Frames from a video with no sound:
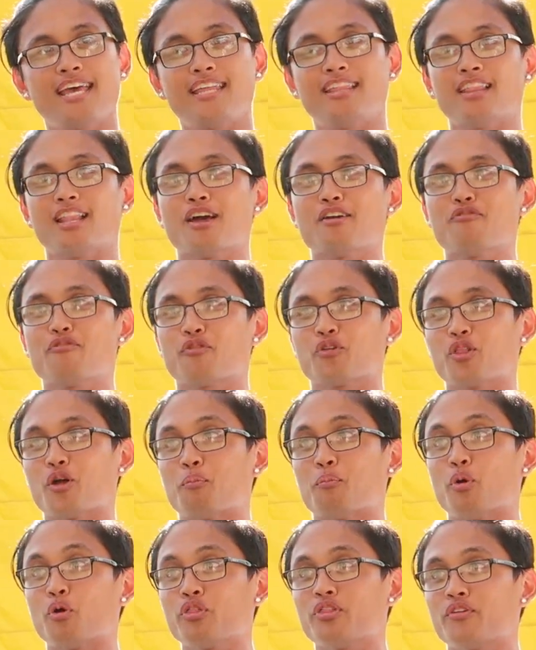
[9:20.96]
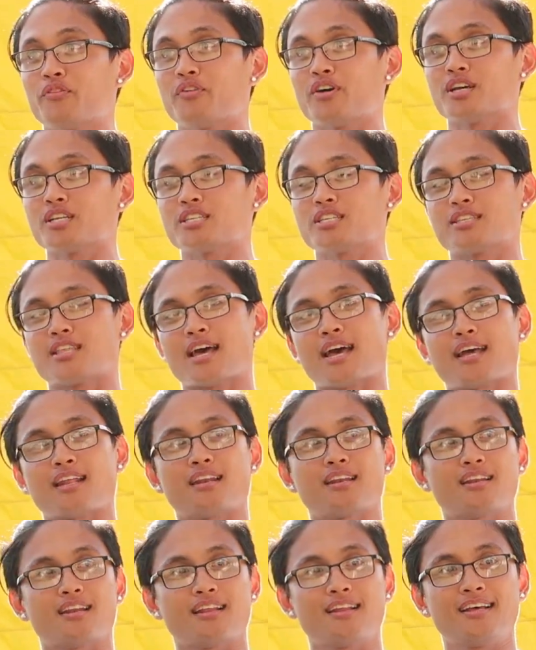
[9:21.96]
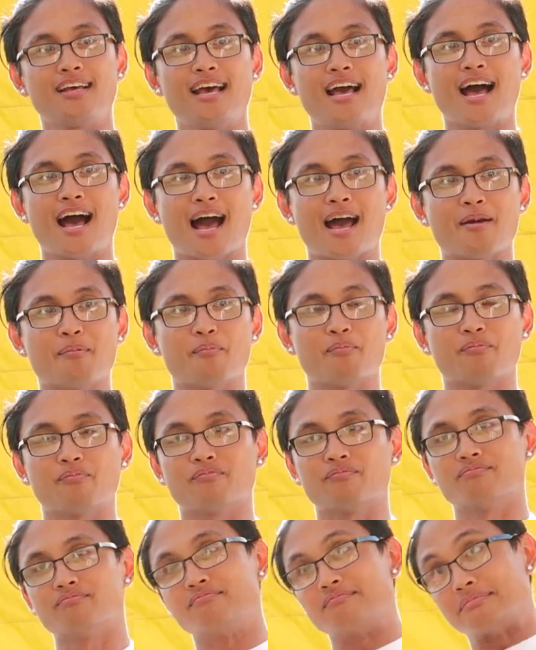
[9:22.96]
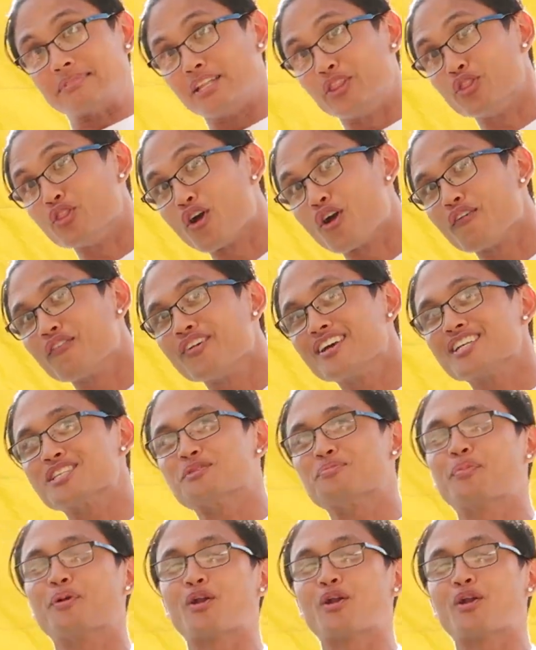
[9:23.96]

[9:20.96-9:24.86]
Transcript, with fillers: in life for the both of us that I'm nervous